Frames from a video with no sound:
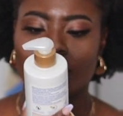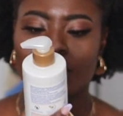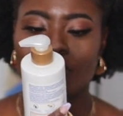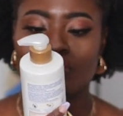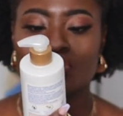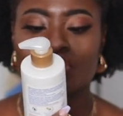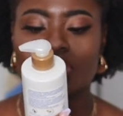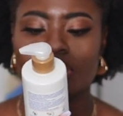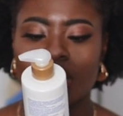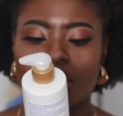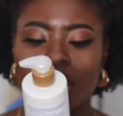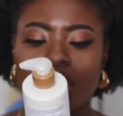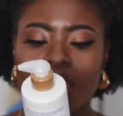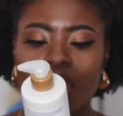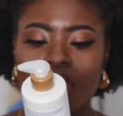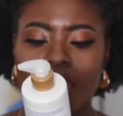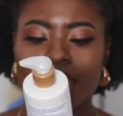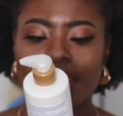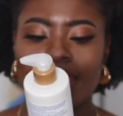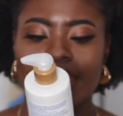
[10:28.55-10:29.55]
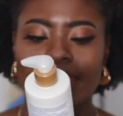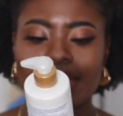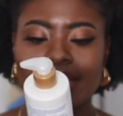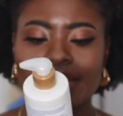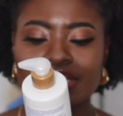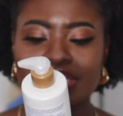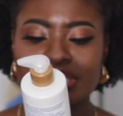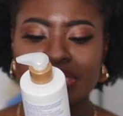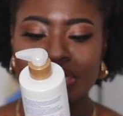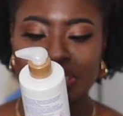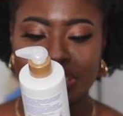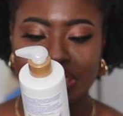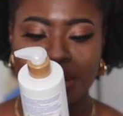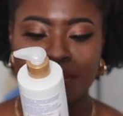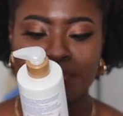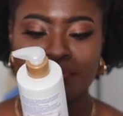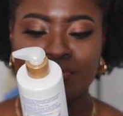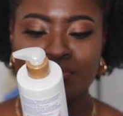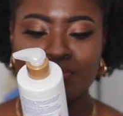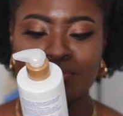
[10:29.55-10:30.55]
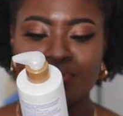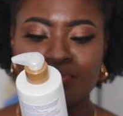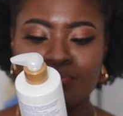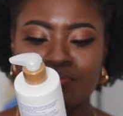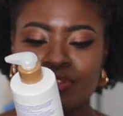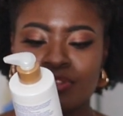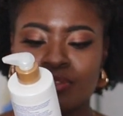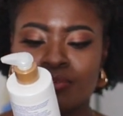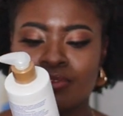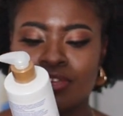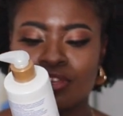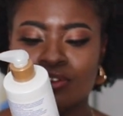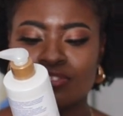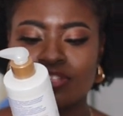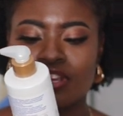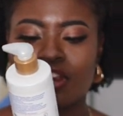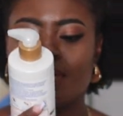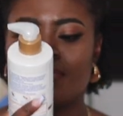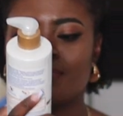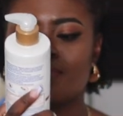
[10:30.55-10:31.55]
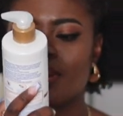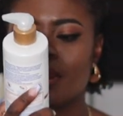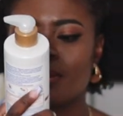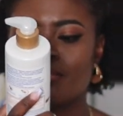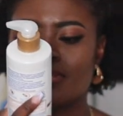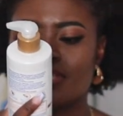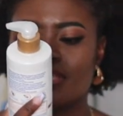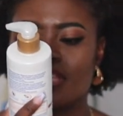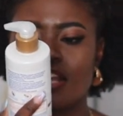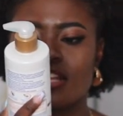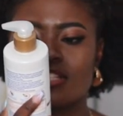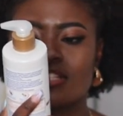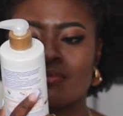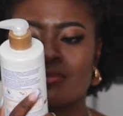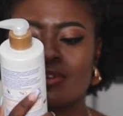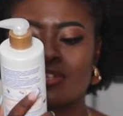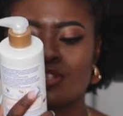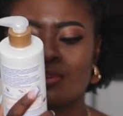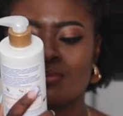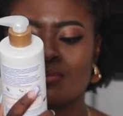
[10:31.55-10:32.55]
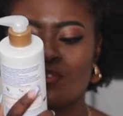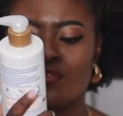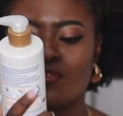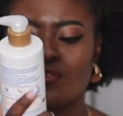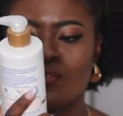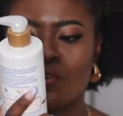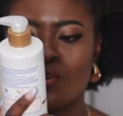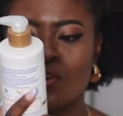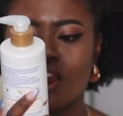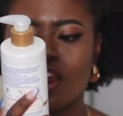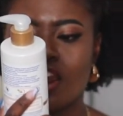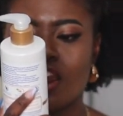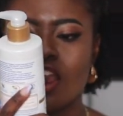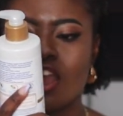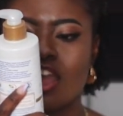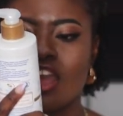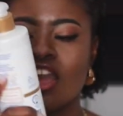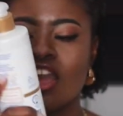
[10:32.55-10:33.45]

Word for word: Interesting. It is their shampoo with amino serum vitamin C, as I mentioned before